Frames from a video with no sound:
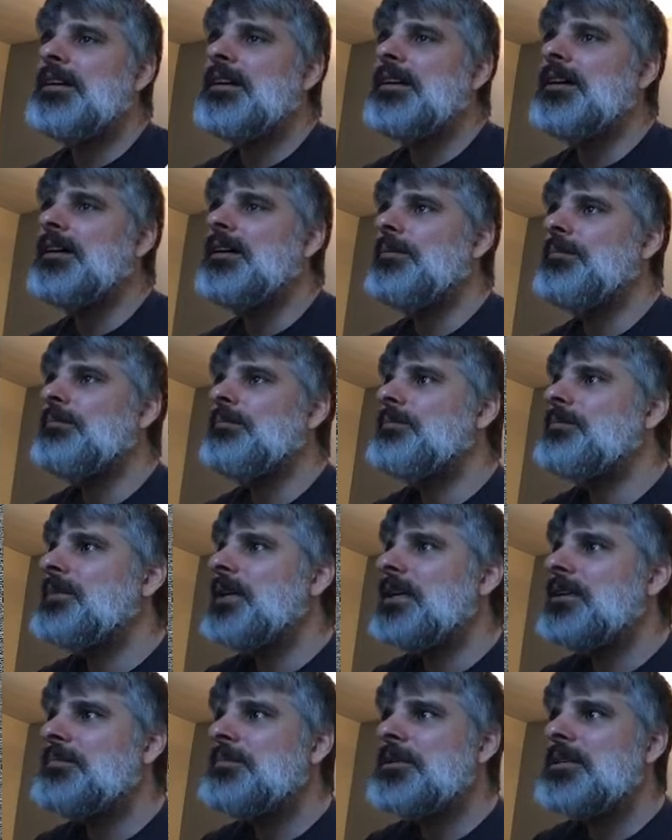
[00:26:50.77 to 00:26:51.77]
Yeah,
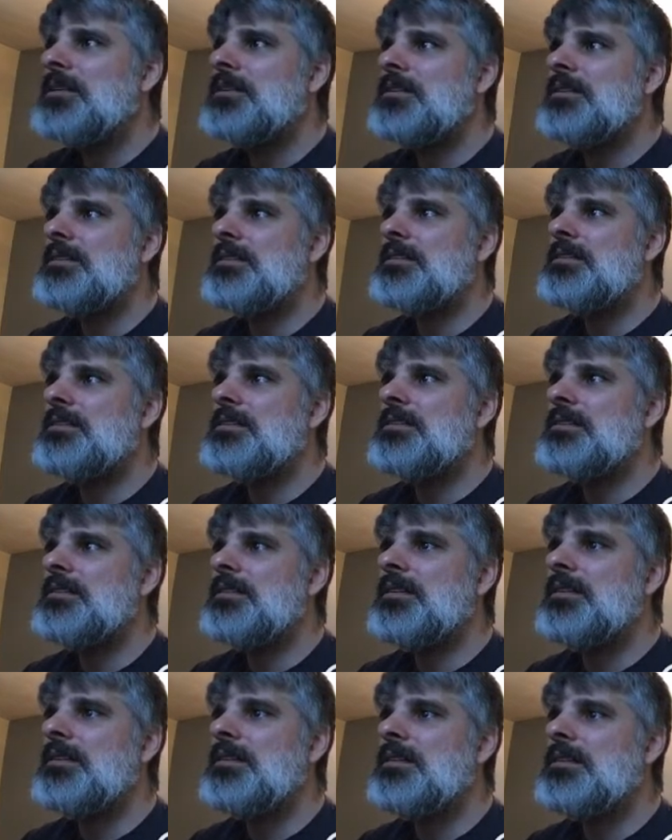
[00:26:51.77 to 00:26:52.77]
his position just
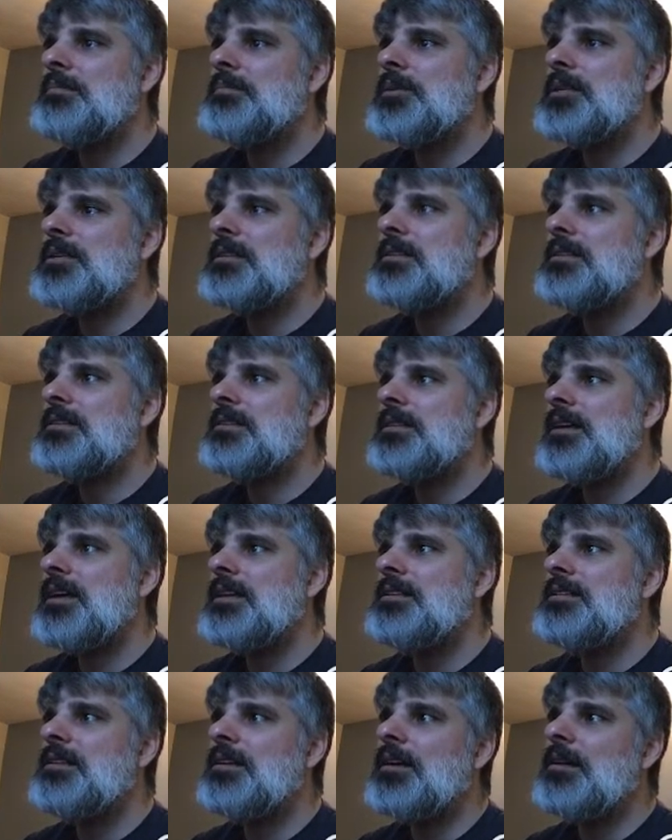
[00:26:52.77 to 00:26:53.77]

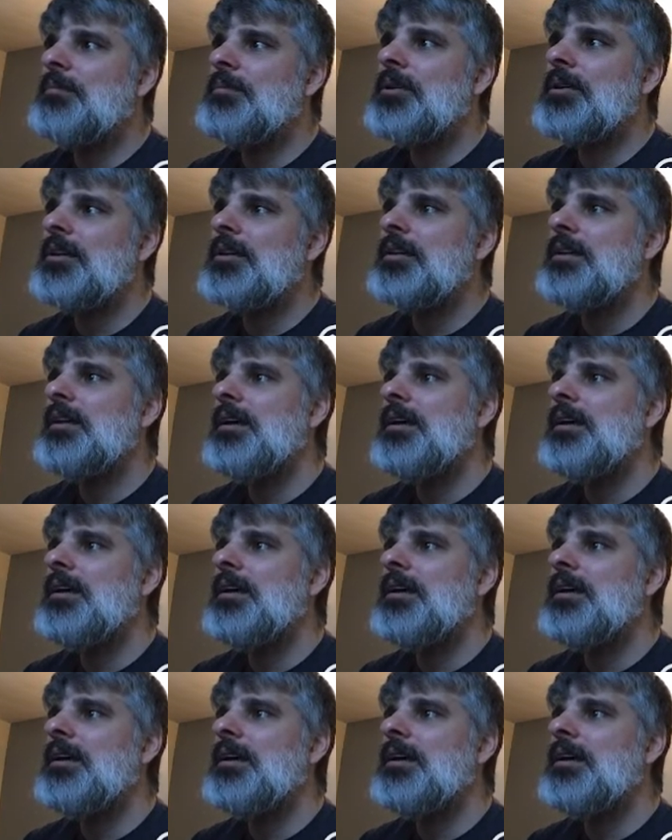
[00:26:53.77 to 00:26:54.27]
adds up.